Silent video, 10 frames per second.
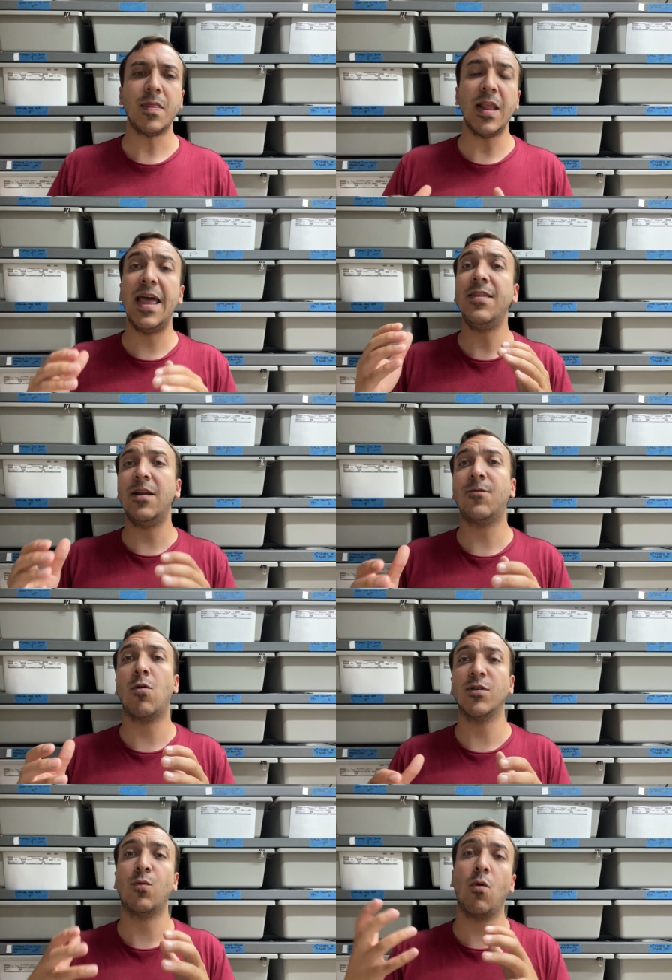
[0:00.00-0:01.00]
and then, of
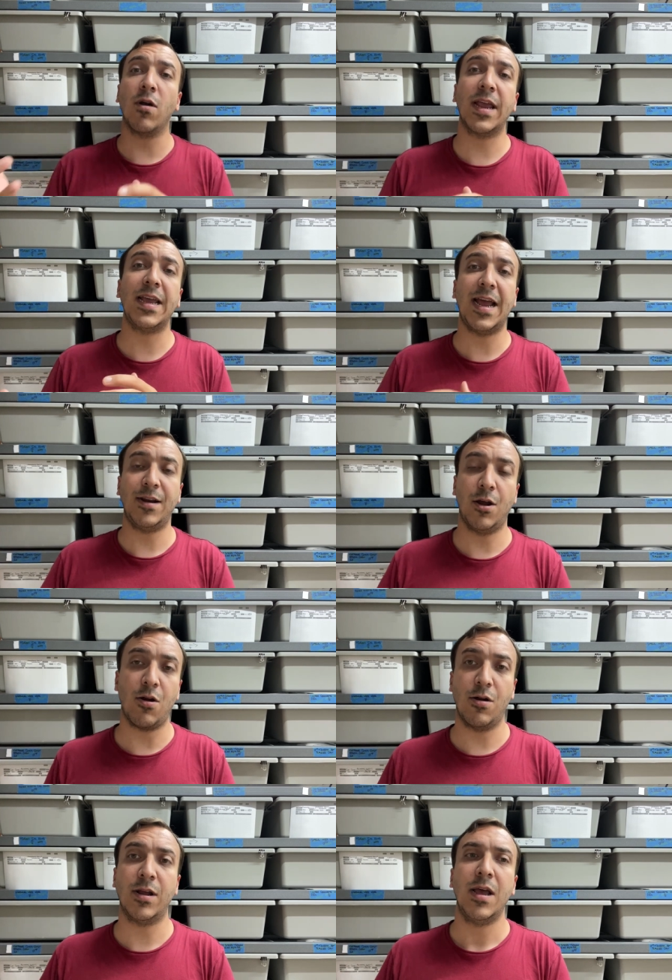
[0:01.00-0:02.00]
course, working at
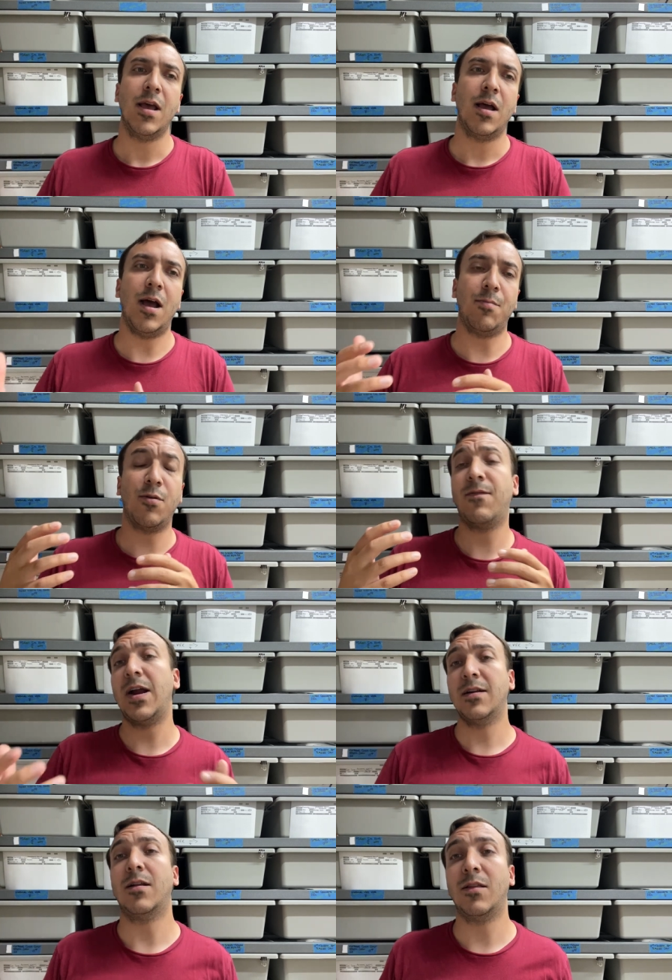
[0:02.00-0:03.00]
Nerd uh,
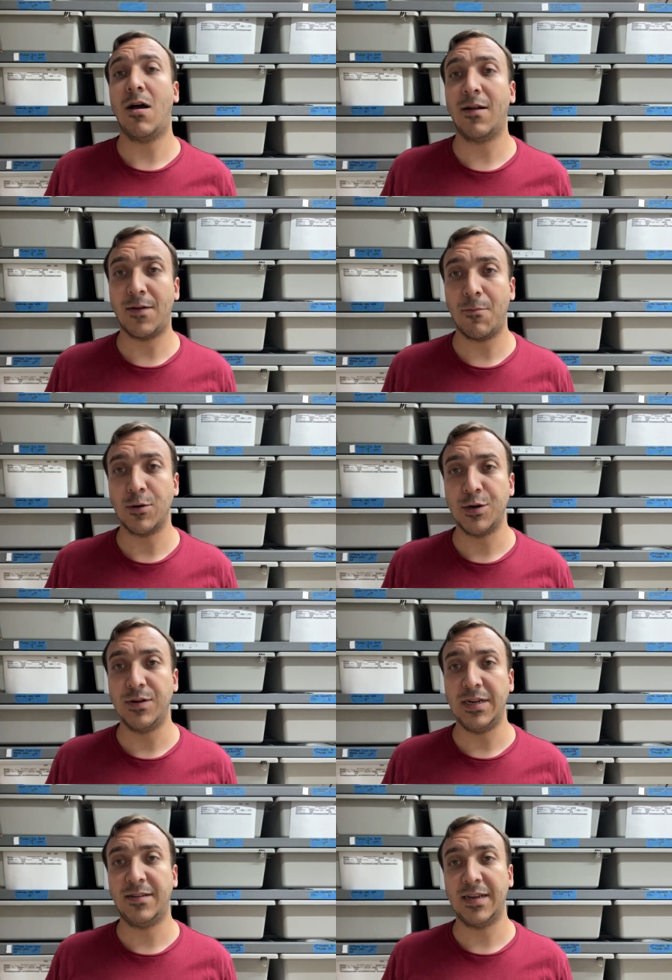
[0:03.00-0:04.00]
provided a lot of
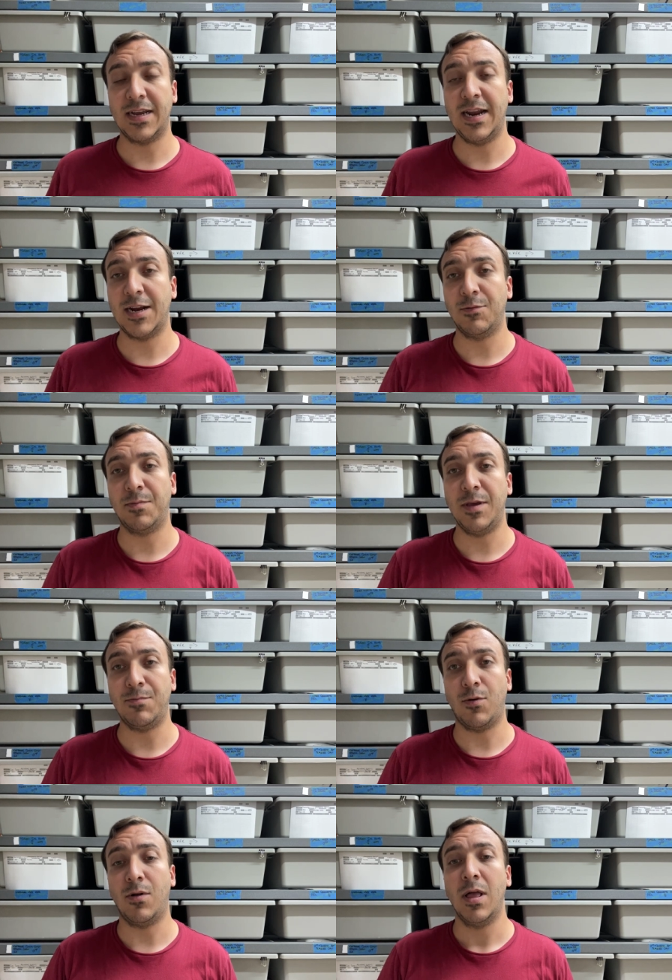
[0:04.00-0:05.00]
opportunities to connect with
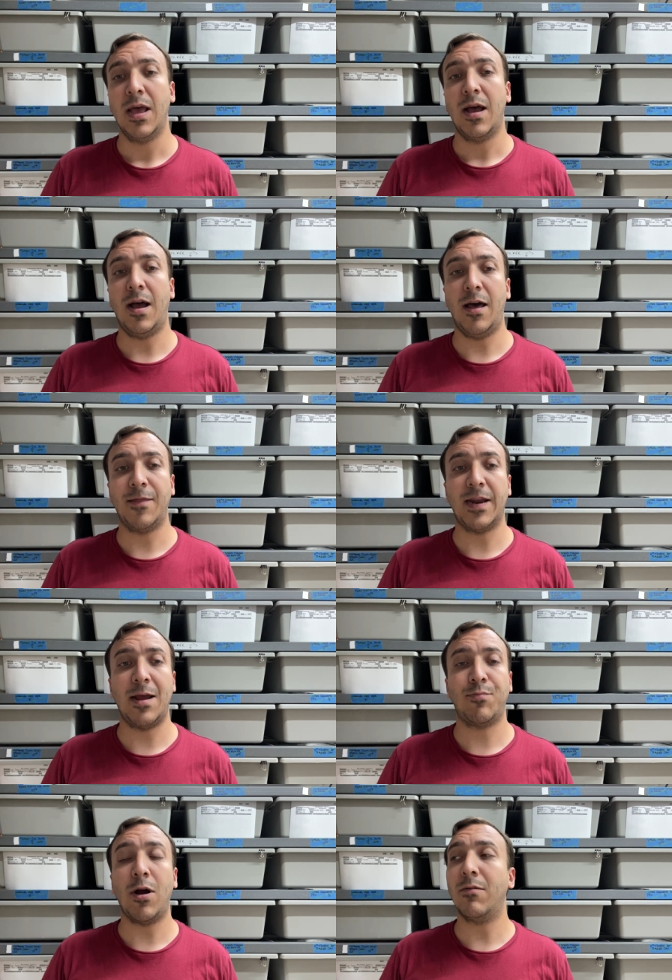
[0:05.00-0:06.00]
people uh, that
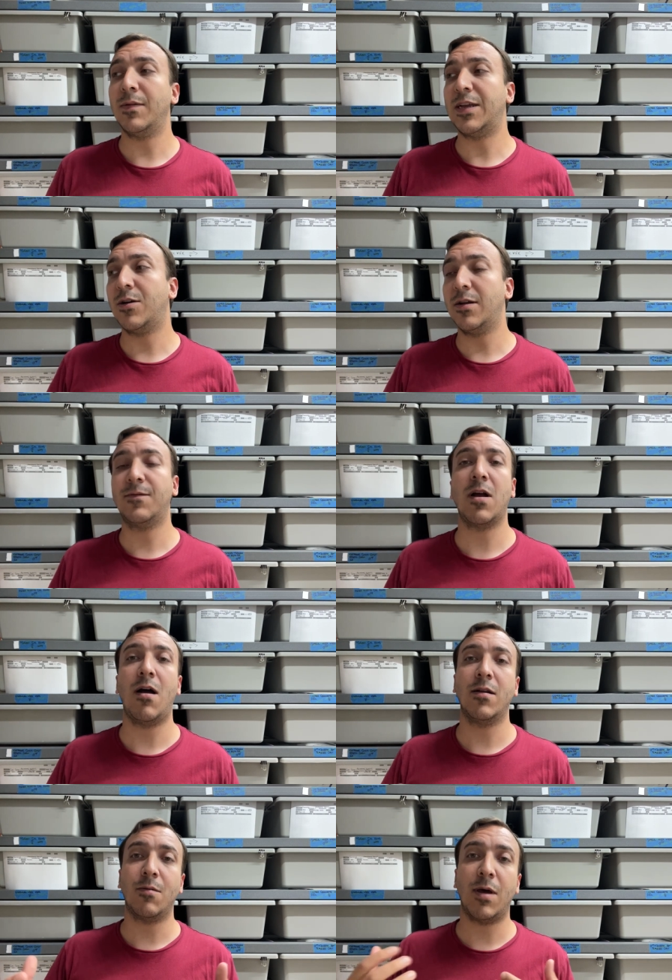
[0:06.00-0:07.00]
I probably could have
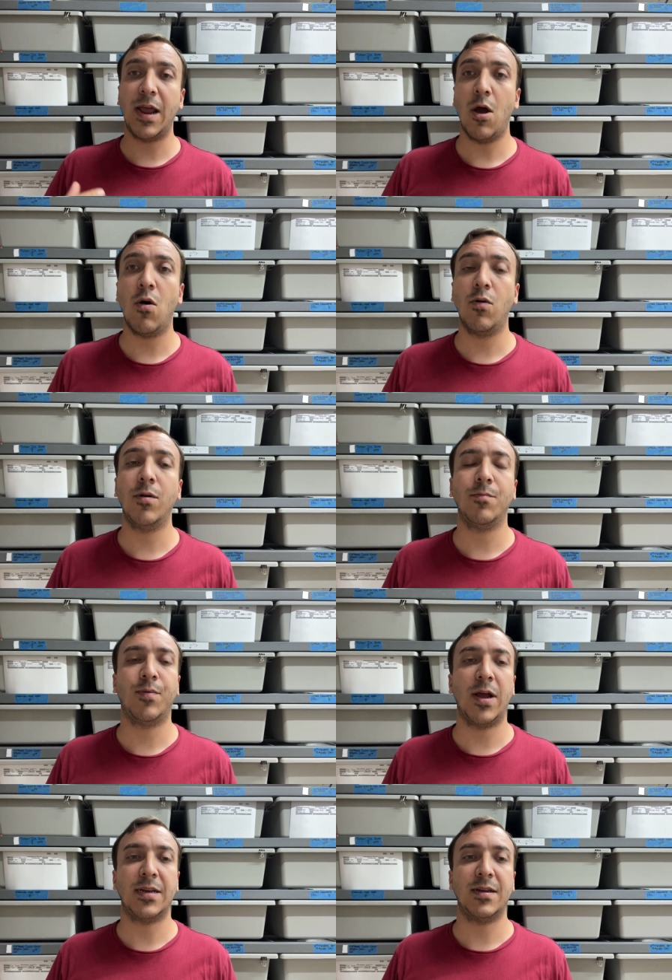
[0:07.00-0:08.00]
gotten on my own,
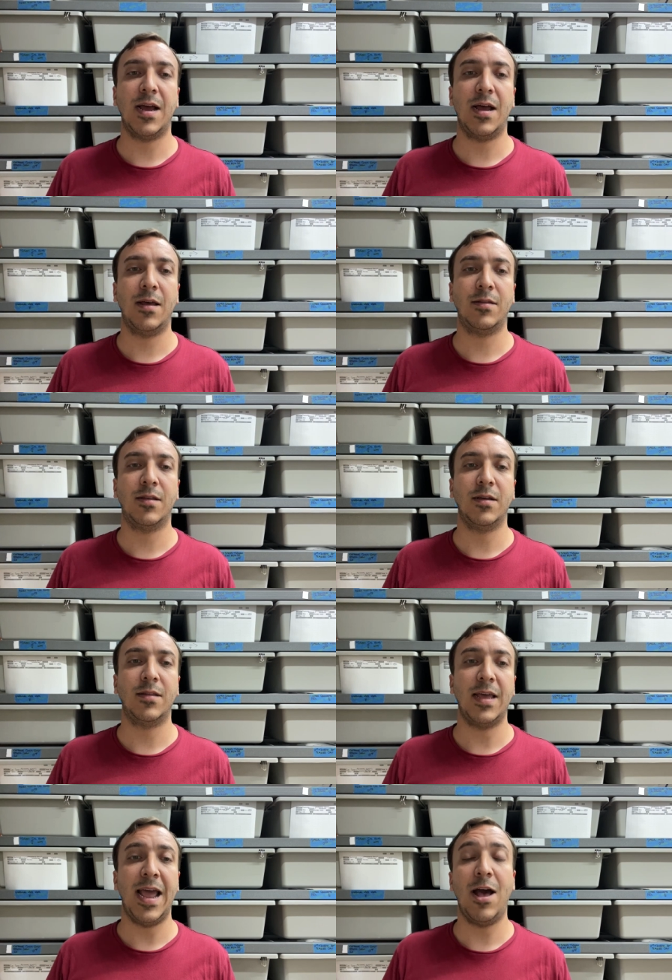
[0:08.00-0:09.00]
but uh, the,
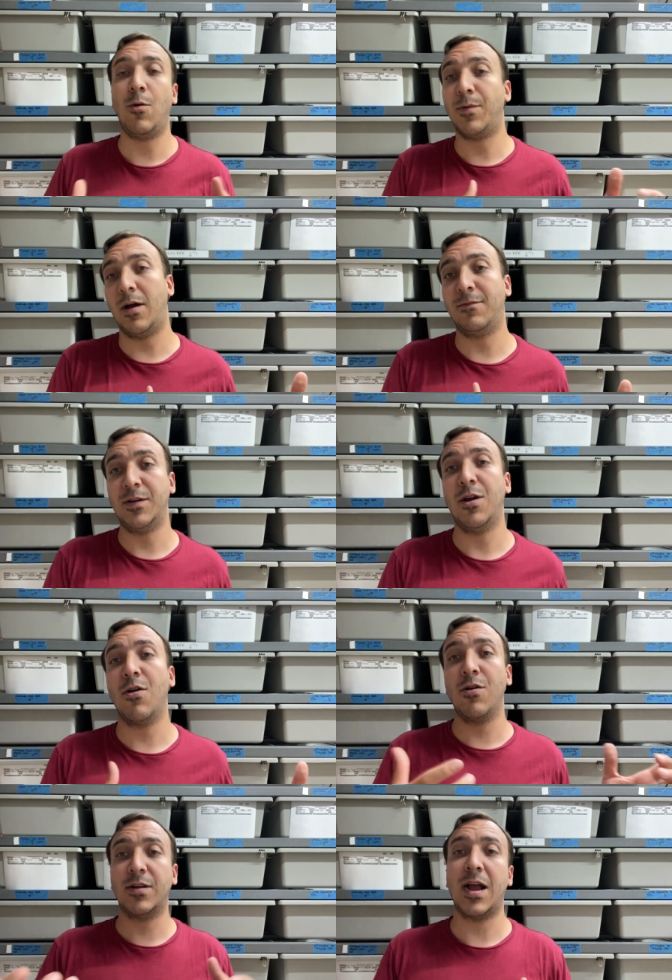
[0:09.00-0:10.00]
the help of
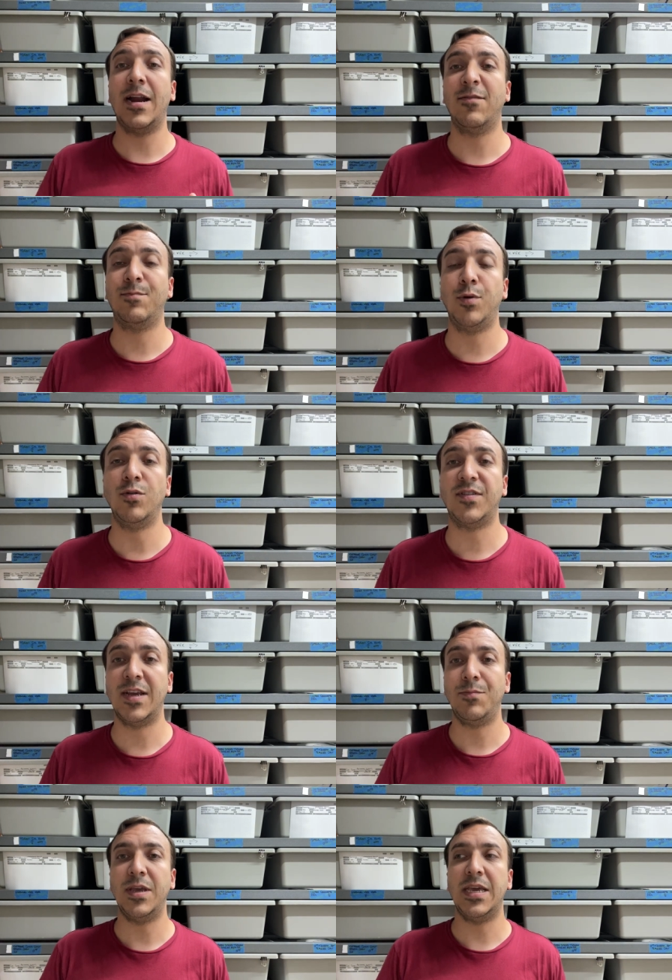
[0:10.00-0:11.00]
Nerd kind of
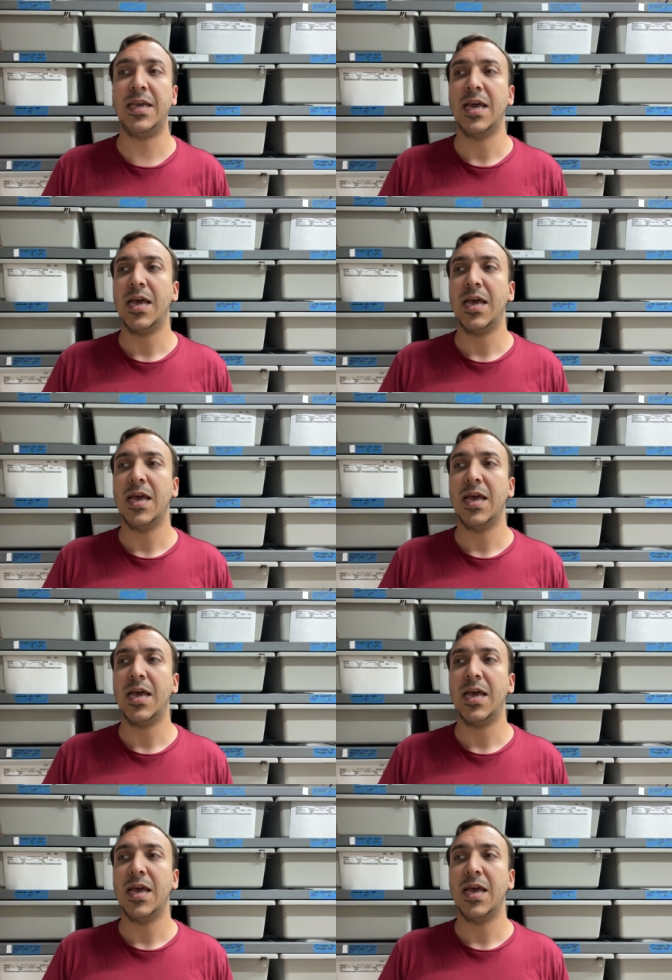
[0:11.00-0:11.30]
boosting me